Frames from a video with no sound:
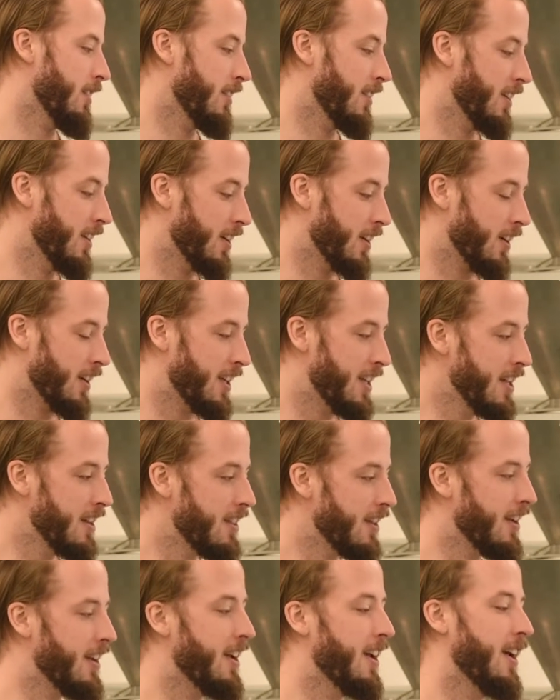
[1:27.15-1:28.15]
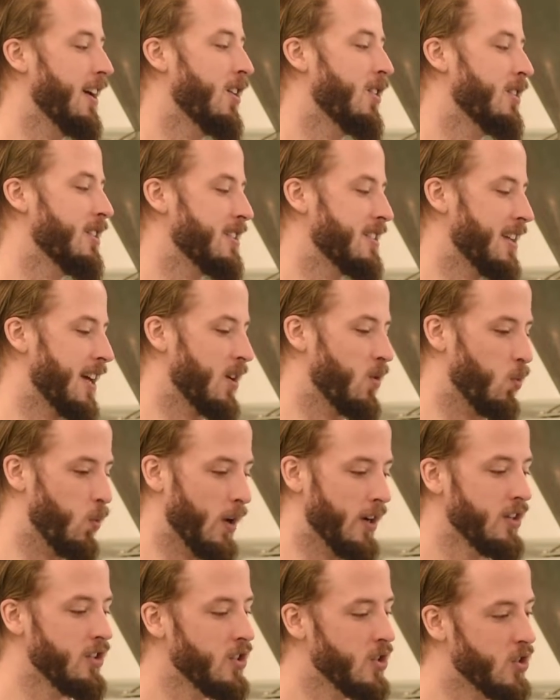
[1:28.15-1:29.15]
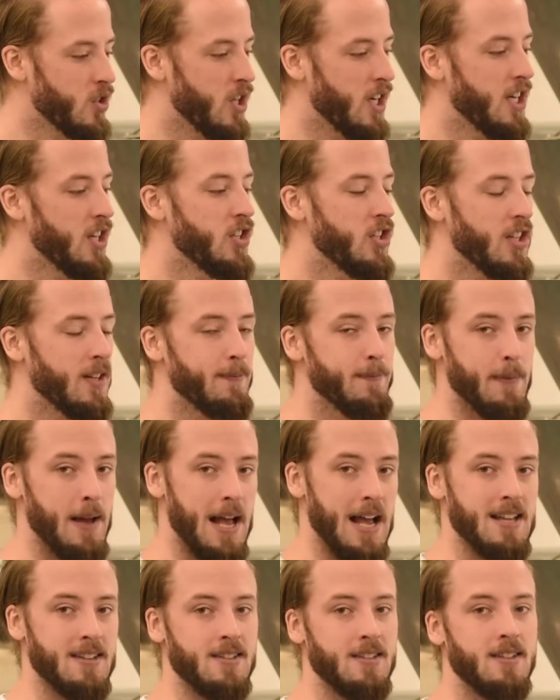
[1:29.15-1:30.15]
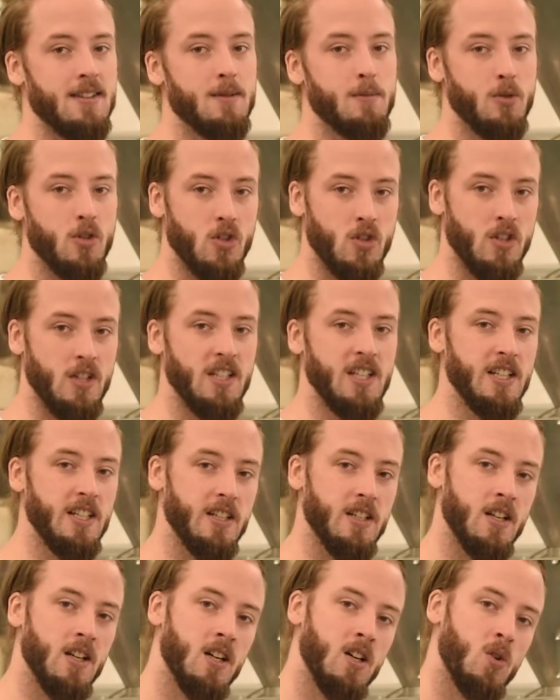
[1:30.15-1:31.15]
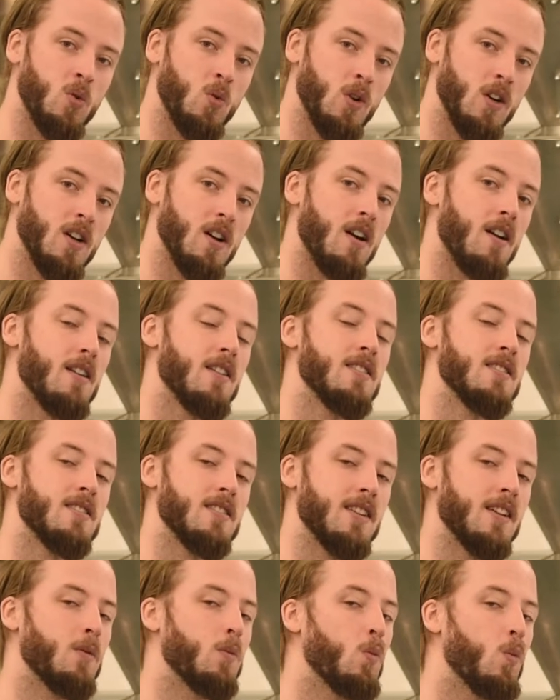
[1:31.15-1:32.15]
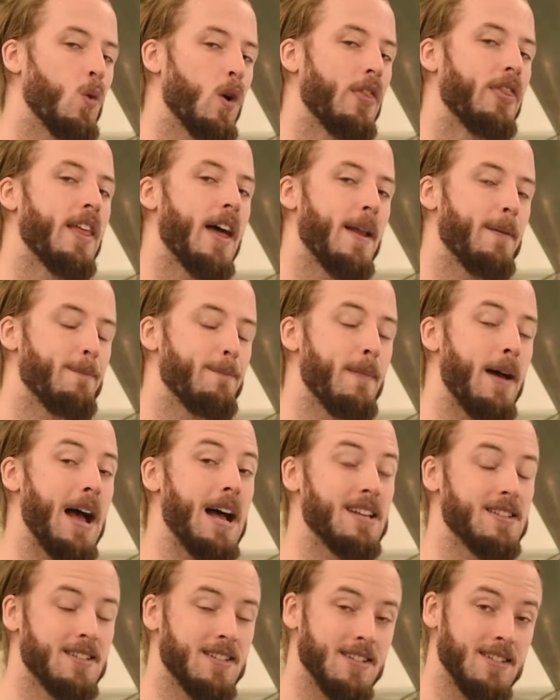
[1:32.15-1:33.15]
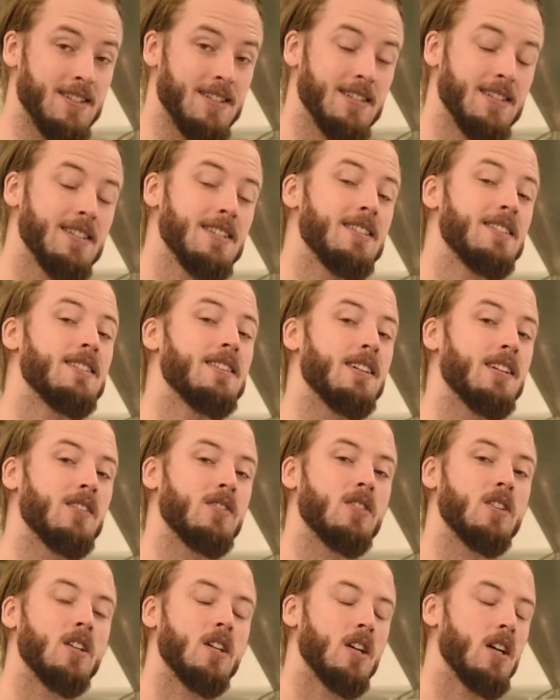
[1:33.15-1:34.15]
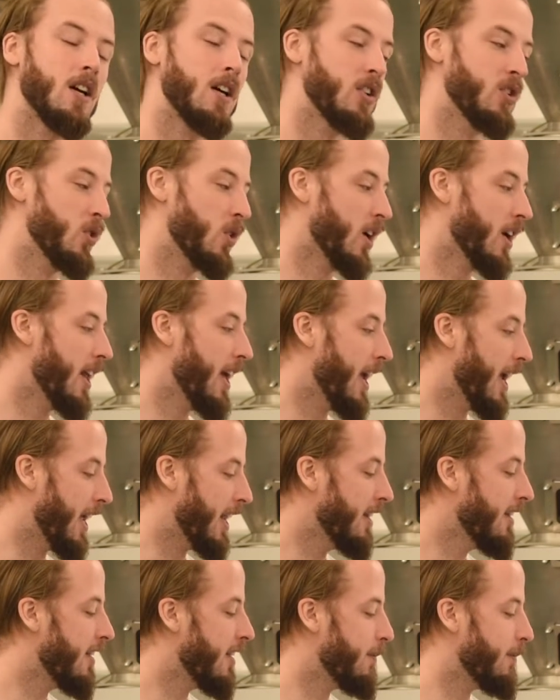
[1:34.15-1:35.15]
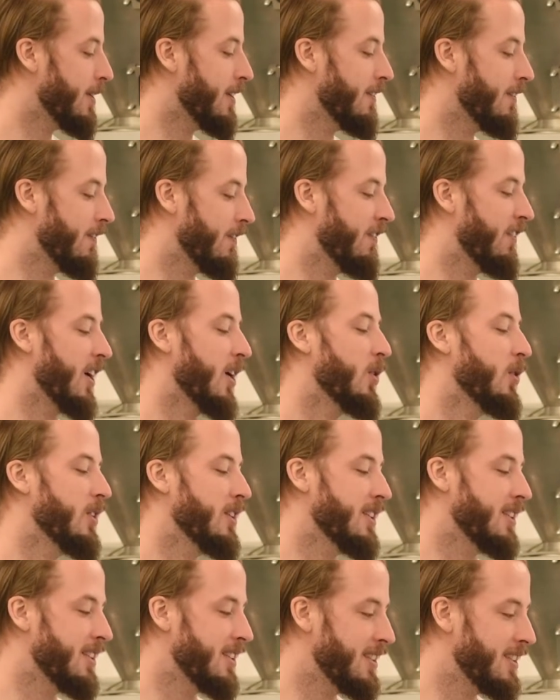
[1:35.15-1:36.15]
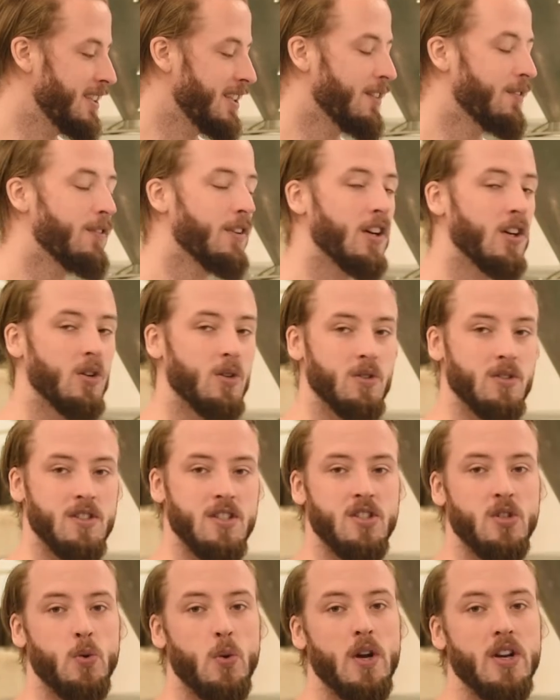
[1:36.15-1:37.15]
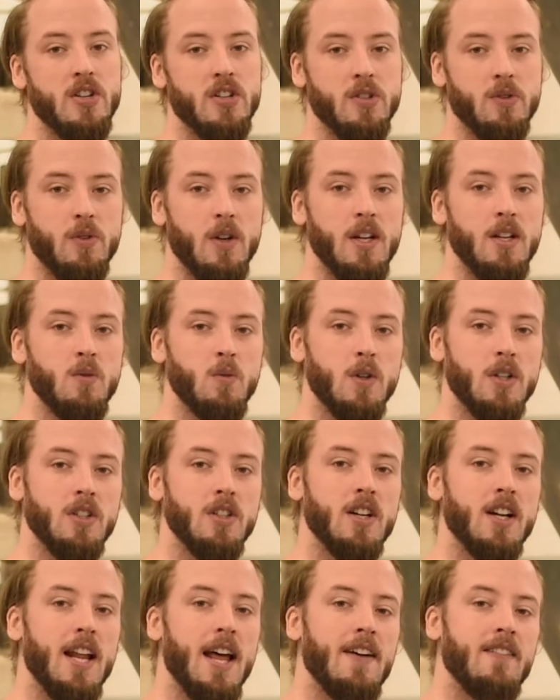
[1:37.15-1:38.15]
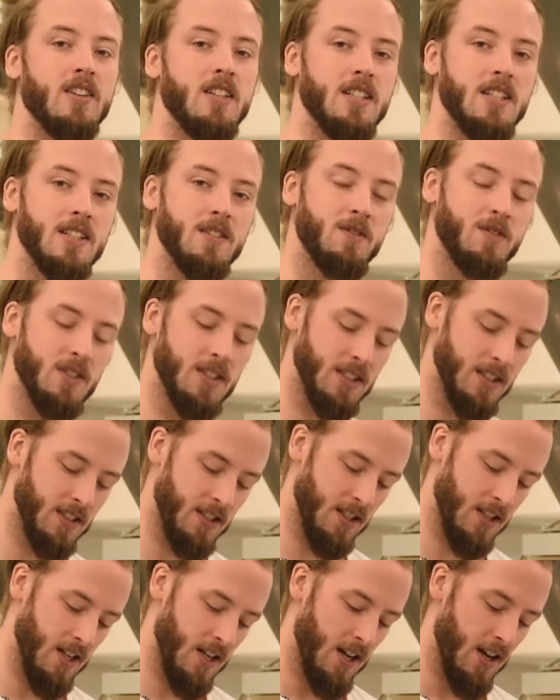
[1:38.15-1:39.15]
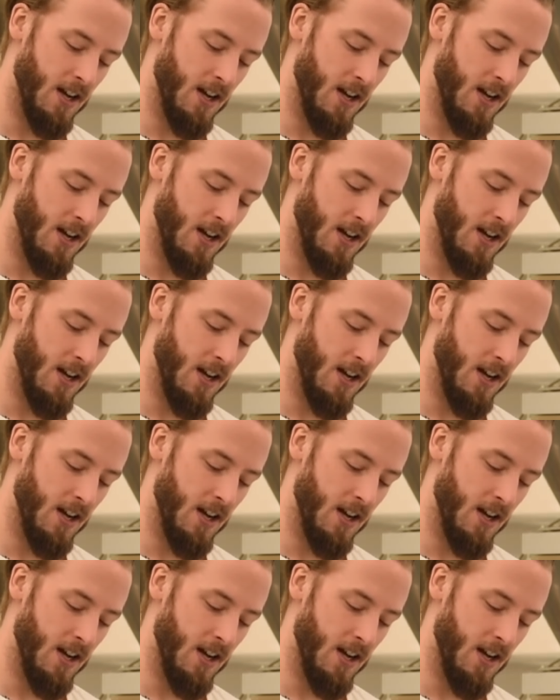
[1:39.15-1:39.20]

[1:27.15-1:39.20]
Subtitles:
the key thing here is that when you're changing mass in the machine, regardless of what that mass consists of, you're going to end up in a very difficult situation, right? Where you're going to have a different